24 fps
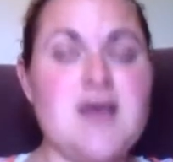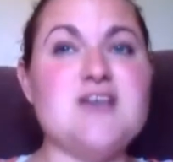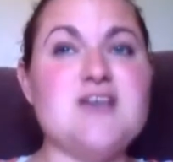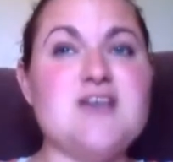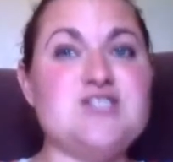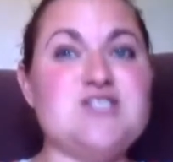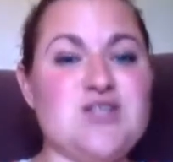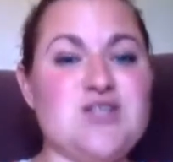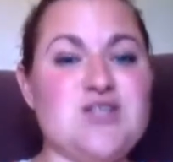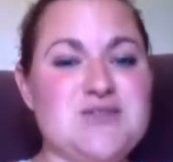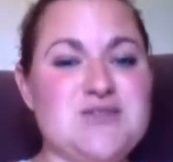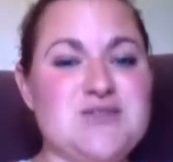
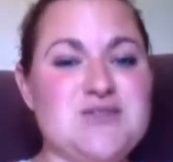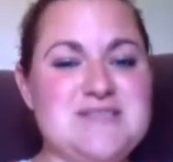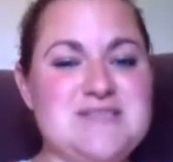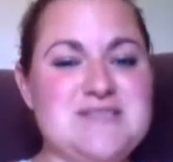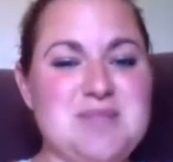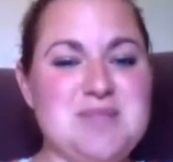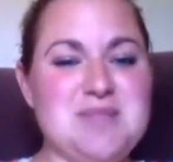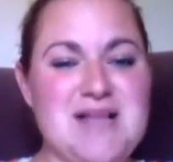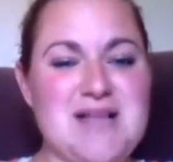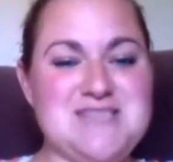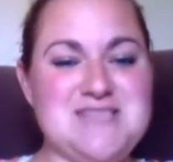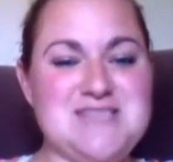Salon
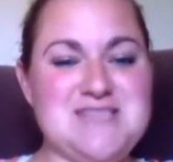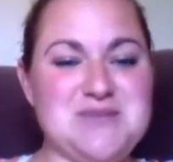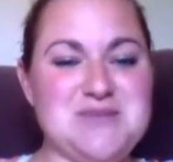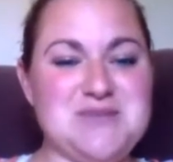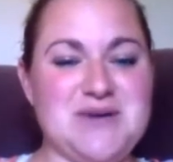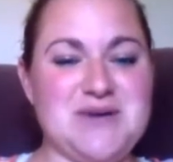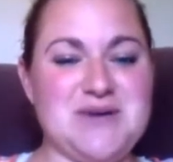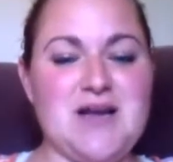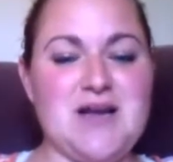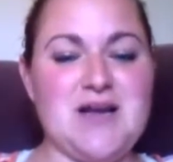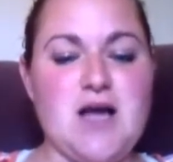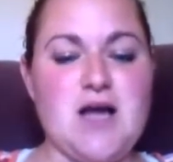Supply
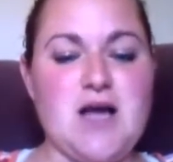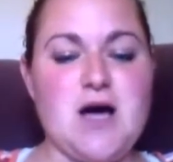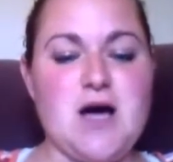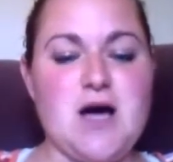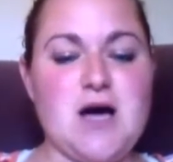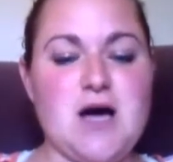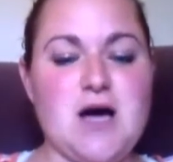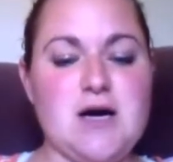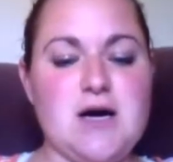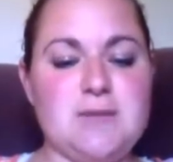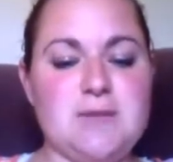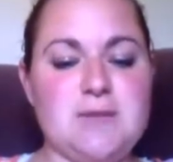store.
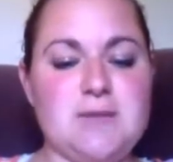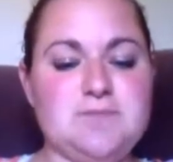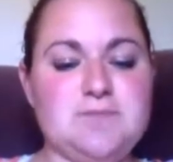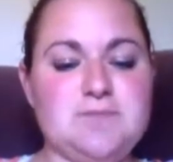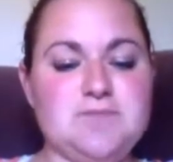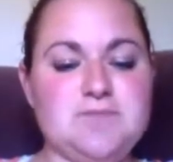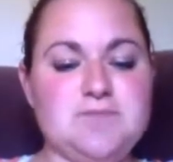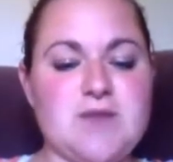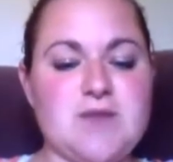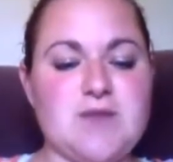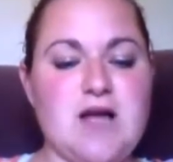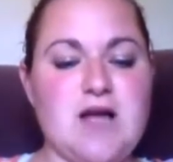Um,
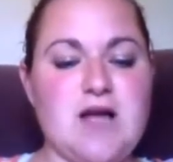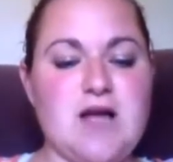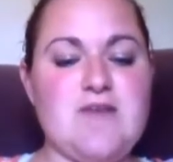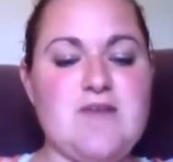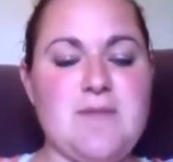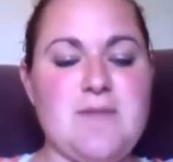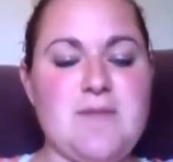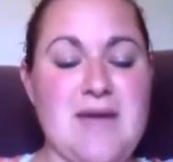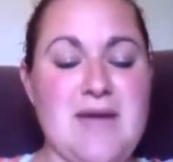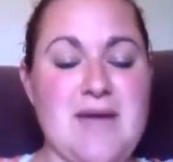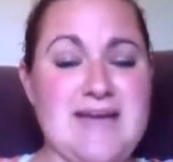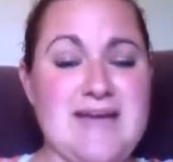of
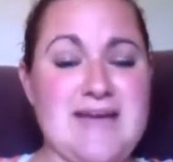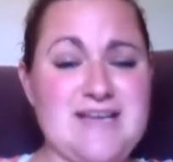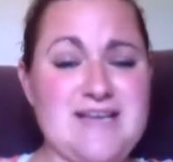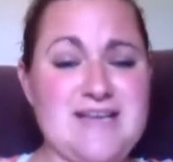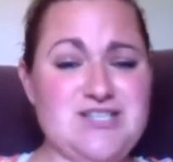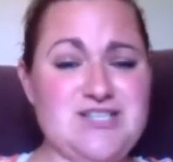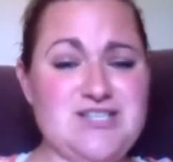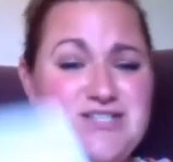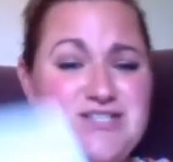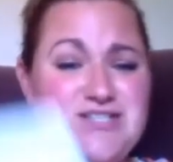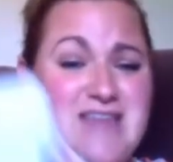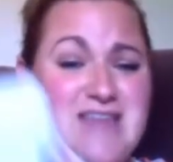a
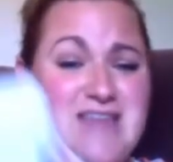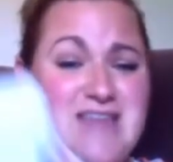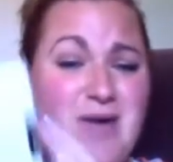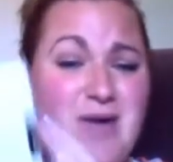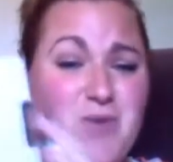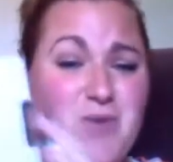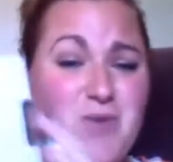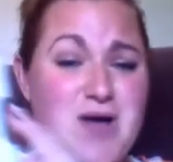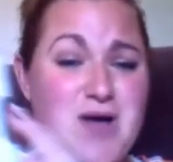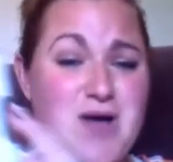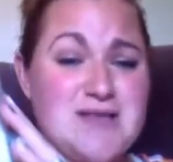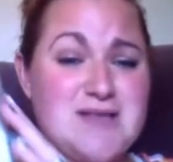package
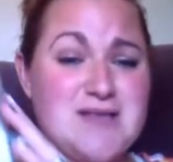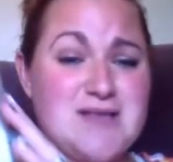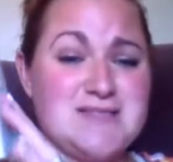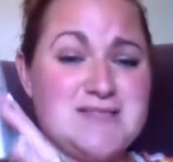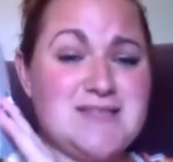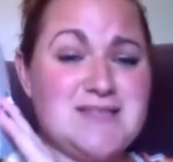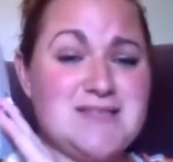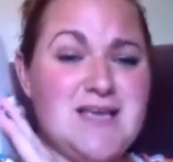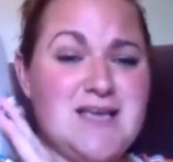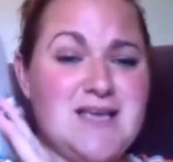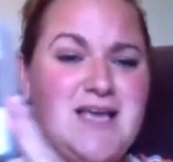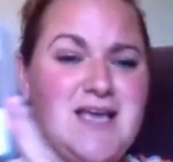that
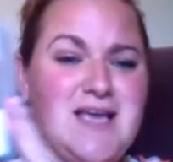was